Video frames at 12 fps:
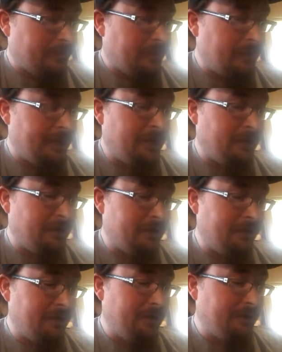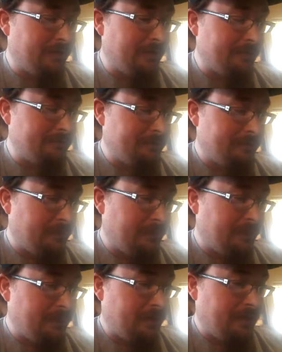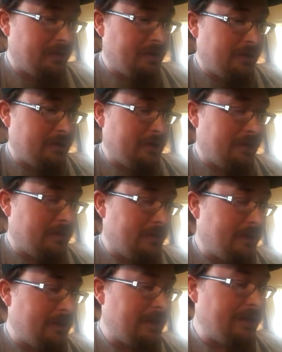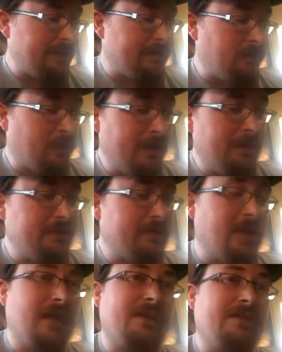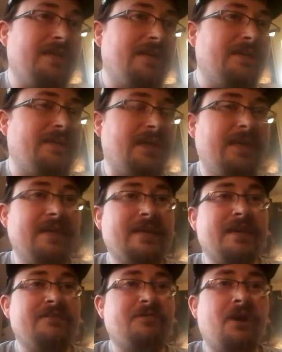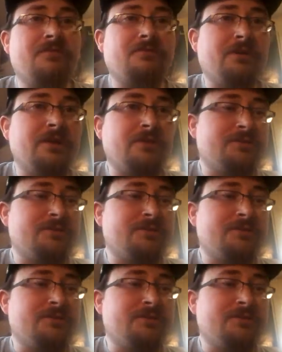another thing is, why does God need any kind of offering or